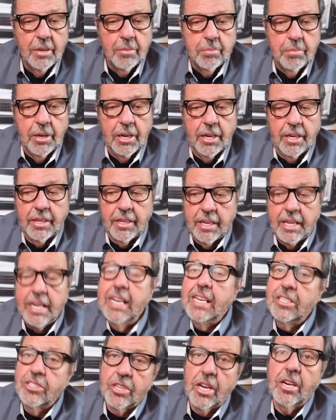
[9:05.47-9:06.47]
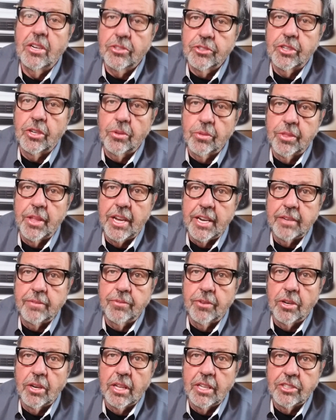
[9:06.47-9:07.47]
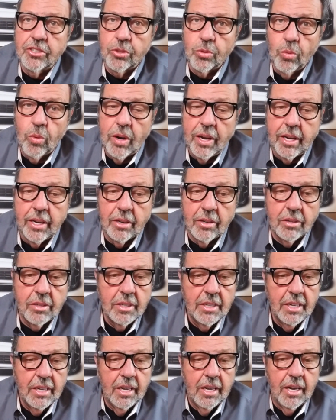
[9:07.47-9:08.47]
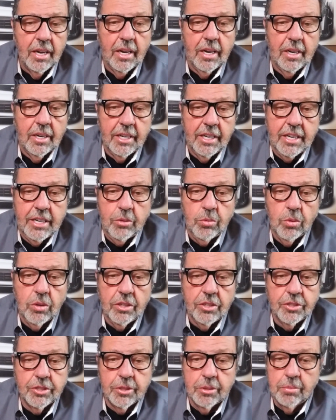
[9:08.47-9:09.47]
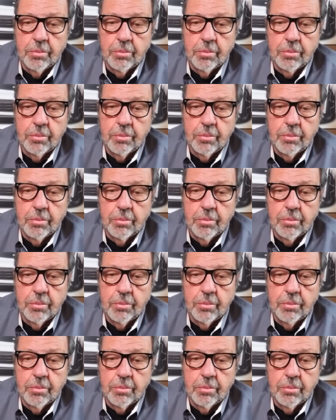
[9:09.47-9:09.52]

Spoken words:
but he's also thankful as well. He was